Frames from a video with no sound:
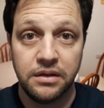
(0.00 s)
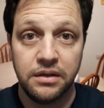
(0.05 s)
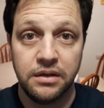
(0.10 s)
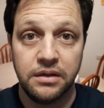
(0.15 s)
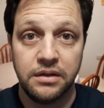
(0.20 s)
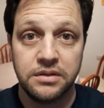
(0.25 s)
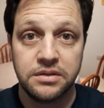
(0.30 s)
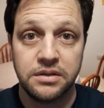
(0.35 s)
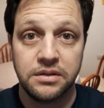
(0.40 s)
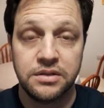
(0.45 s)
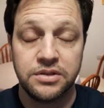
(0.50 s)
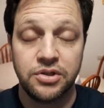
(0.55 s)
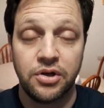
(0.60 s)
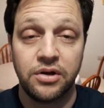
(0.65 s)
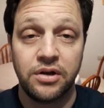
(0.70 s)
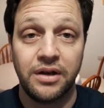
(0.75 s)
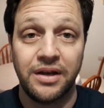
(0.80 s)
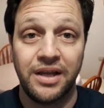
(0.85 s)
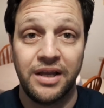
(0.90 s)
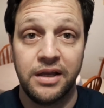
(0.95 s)
It's going to start
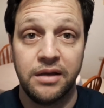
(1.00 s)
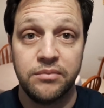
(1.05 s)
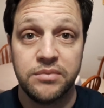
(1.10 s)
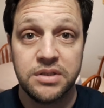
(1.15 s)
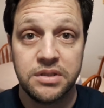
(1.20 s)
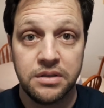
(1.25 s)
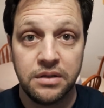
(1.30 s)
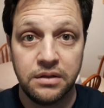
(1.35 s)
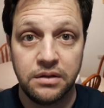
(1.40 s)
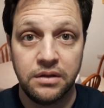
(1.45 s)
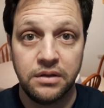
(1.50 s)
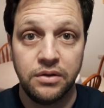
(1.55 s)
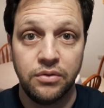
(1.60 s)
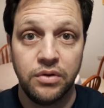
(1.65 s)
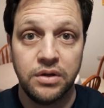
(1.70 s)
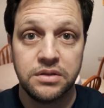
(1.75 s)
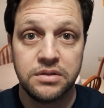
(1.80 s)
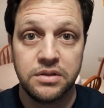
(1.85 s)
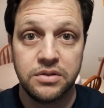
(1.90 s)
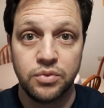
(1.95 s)
on AMC in the
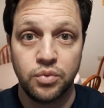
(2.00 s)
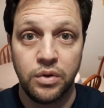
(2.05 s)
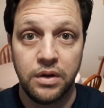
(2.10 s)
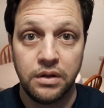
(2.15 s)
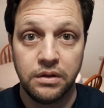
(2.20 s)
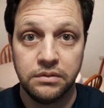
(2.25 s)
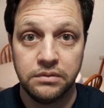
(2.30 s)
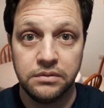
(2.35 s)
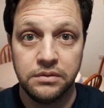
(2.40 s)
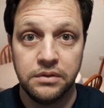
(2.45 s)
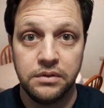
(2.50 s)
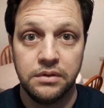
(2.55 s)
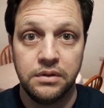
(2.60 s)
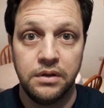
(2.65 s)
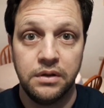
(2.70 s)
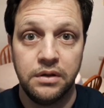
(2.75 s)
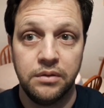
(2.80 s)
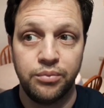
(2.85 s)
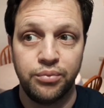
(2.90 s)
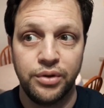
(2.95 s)
US as well
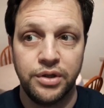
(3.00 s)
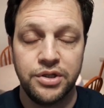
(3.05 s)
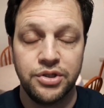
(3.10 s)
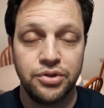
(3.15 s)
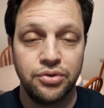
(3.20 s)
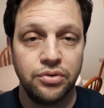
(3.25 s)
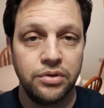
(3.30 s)
pretty soon.